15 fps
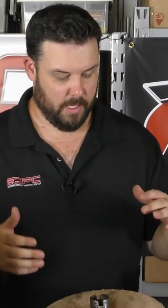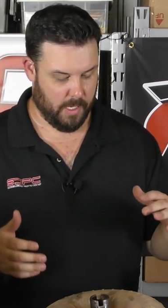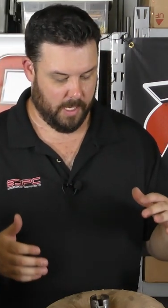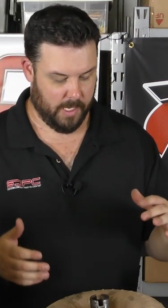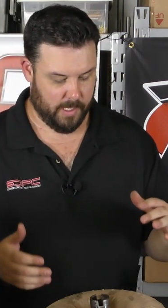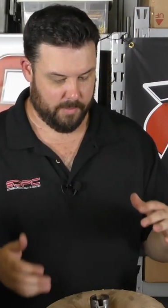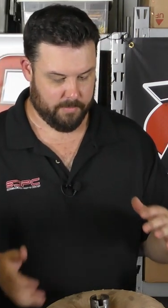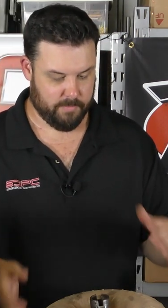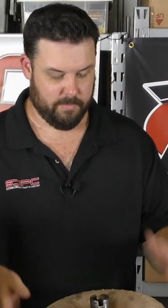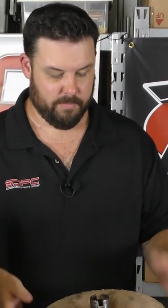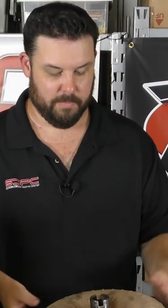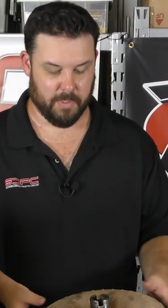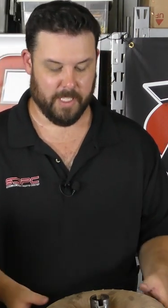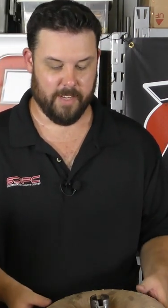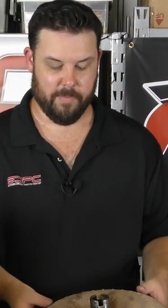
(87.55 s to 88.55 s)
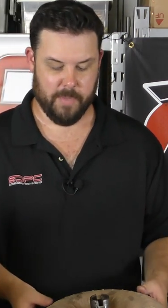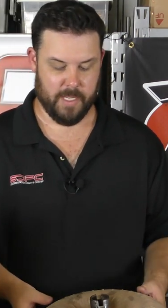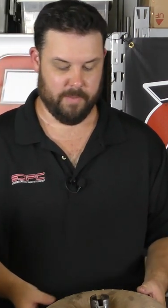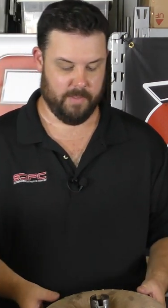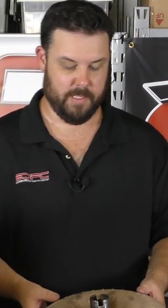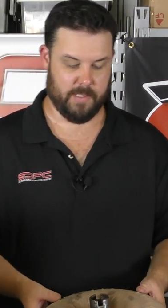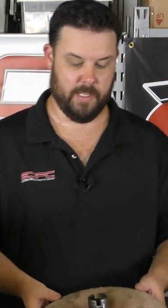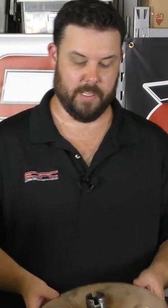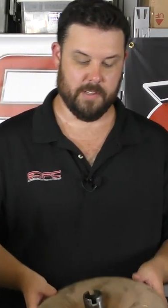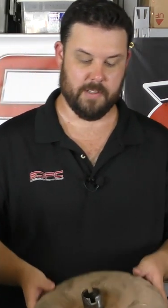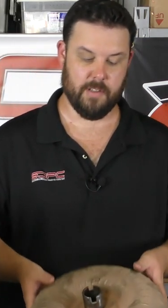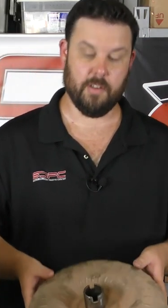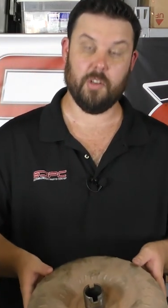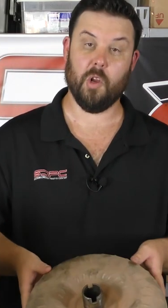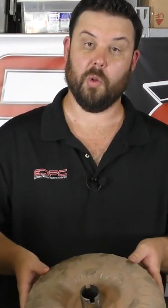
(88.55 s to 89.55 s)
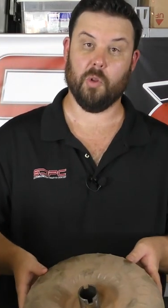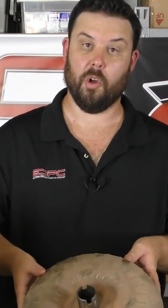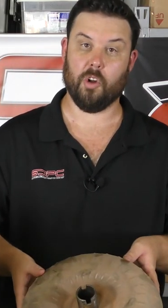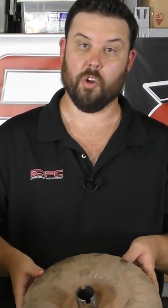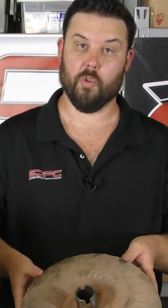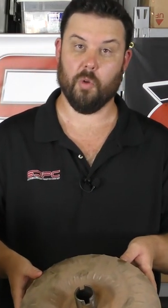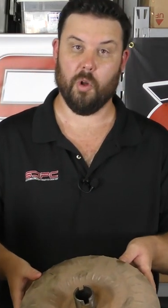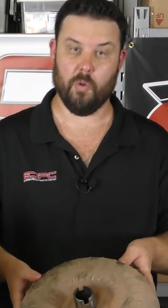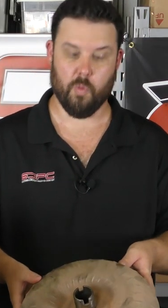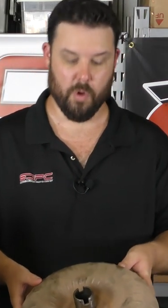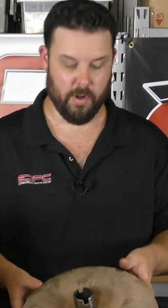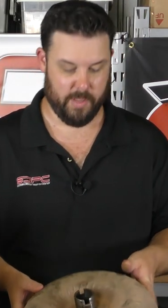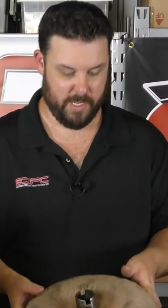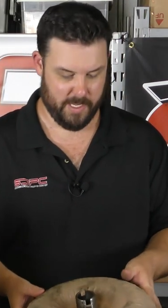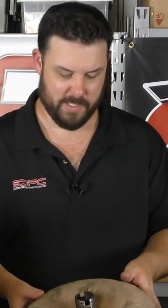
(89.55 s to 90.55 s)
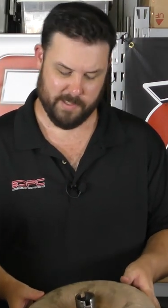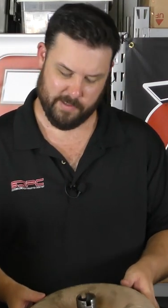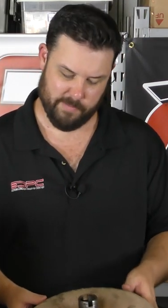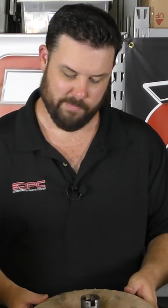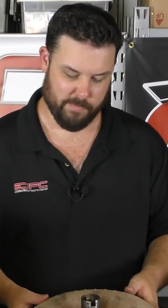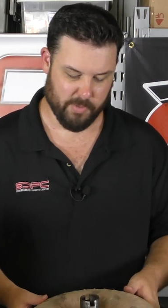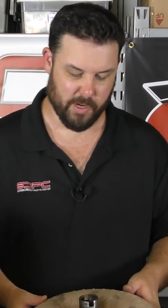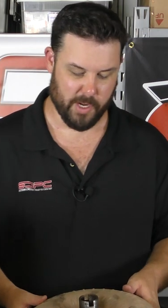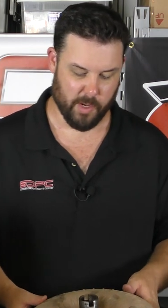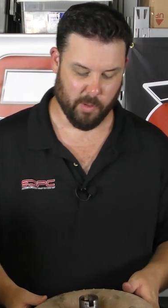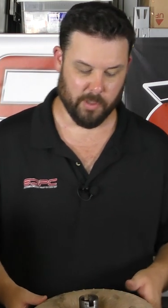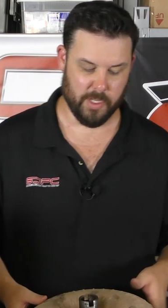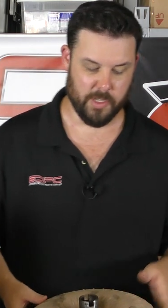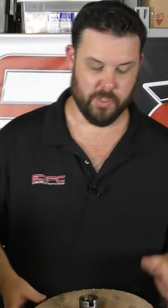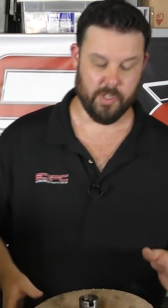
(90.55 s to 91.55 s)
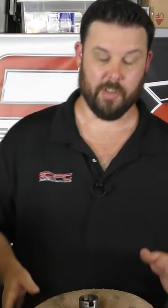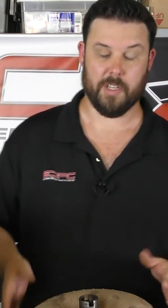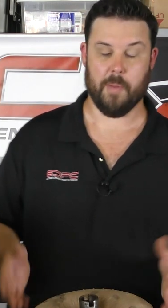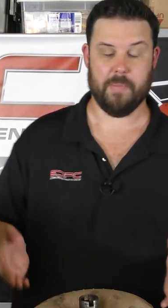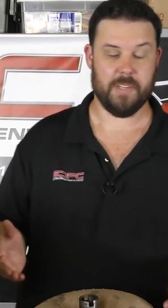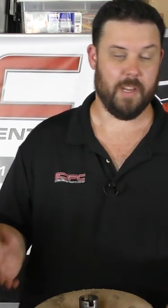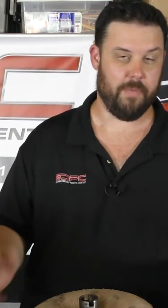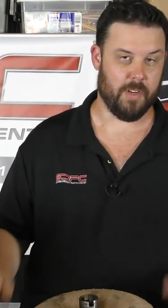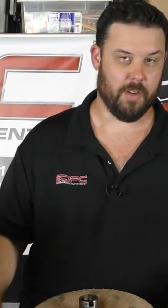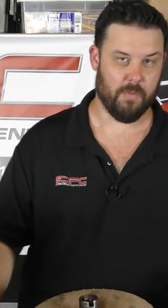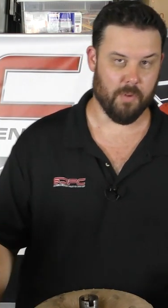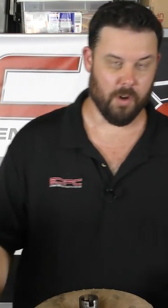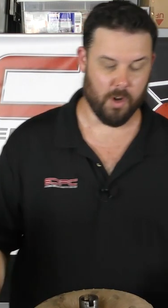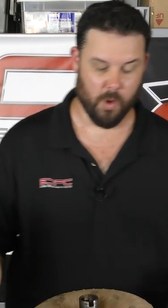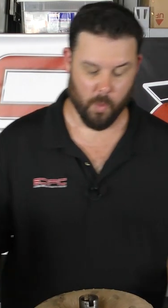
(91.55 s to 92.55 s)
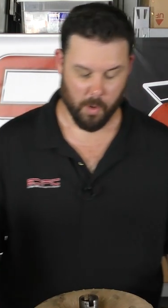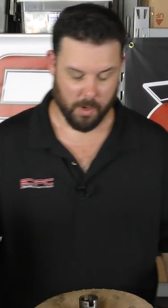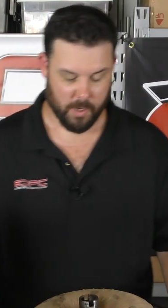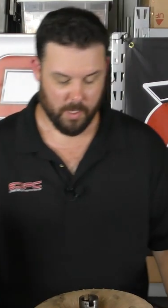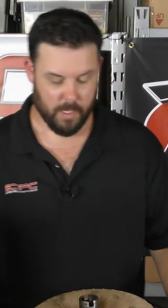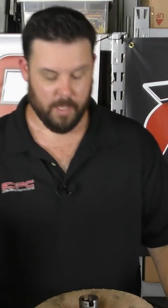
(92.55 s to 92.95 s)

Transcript: Uh, Believe me, this thing is no longer roadworthy. It's pretty old and junked. I'm saving it for a core.